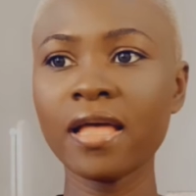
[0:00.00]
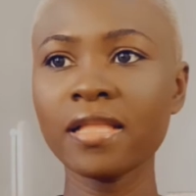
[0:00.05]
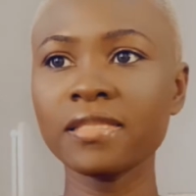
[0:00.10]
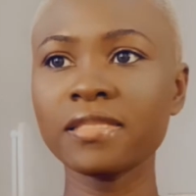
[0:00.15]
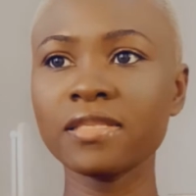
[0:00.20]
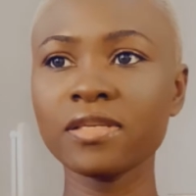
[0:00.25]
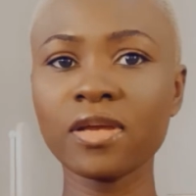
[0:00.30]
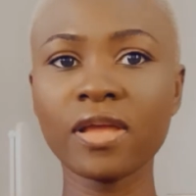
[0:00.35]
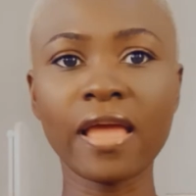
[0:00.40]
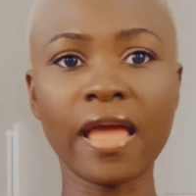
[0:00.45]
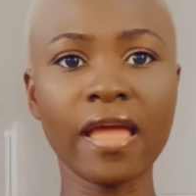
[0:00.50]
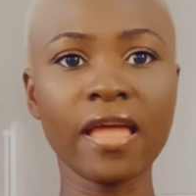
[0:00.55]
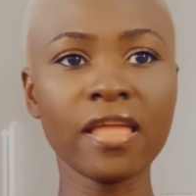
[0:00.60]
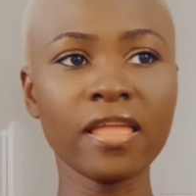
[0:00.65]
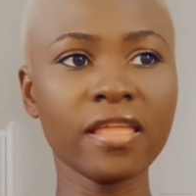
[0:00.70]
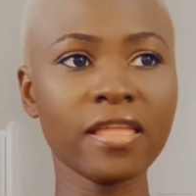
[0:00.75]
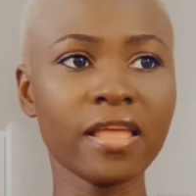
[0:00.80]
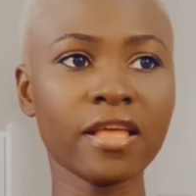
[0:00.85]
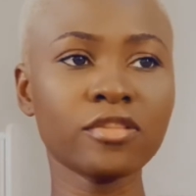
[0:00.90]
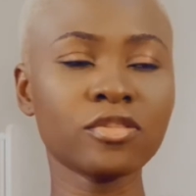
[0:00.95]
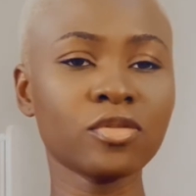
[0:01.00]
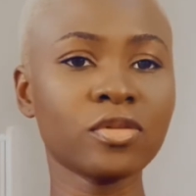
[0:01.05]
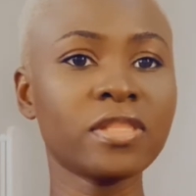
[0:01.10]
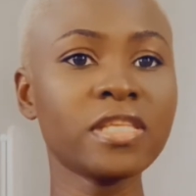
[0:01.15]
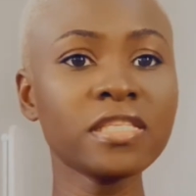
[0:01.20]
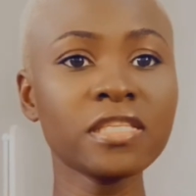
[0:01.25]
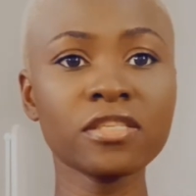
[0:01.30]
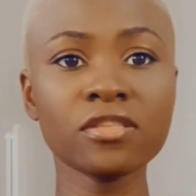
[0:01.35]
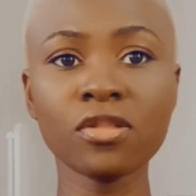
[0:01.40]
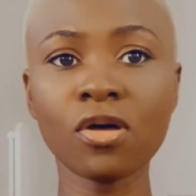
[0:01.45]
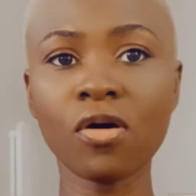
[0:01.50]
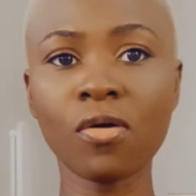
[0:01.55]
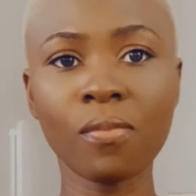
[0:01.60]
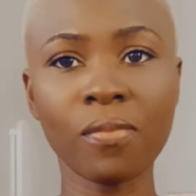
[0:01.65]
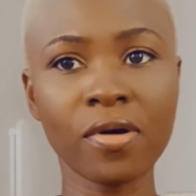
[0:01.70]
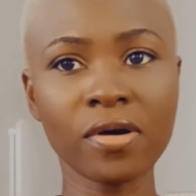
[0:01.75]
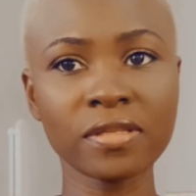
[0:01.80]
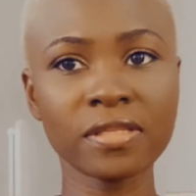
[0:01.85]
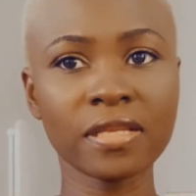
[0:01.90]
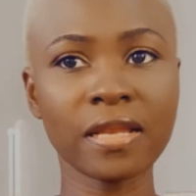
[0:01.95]
to get here. So this is not
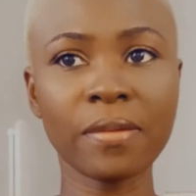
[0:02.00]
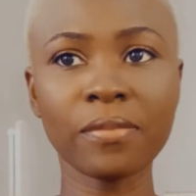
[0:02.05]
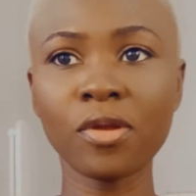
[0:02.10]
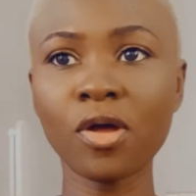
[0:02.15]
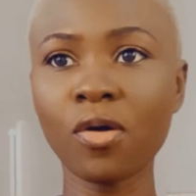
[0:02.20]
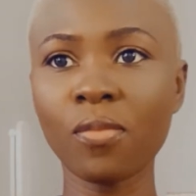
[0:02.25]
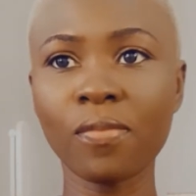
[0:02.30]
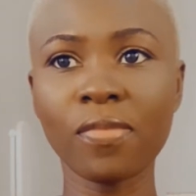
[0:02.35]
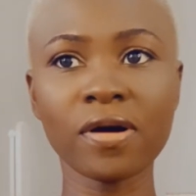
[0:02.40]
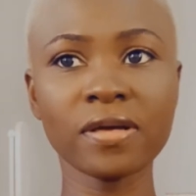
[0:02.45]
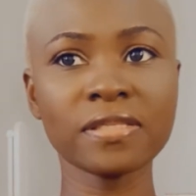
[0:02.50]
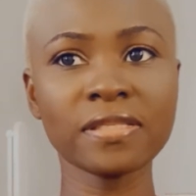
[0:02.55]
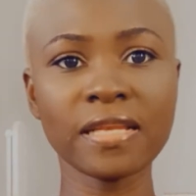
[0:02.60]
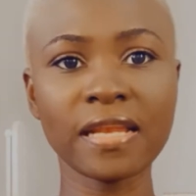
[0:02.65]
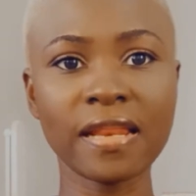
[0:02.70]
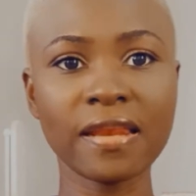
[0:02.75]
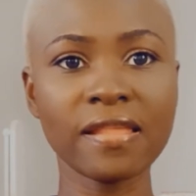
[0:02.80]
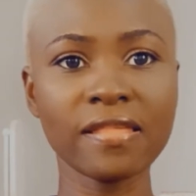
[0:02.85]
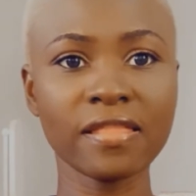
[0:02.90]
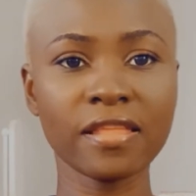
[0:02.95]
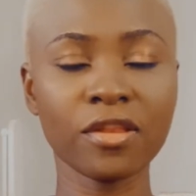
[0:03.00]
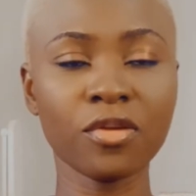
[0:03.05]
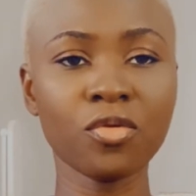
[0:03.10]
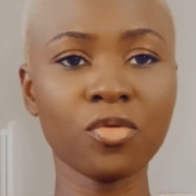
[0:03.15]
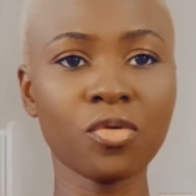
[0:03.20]
unboxing, I'm not unboxing anything.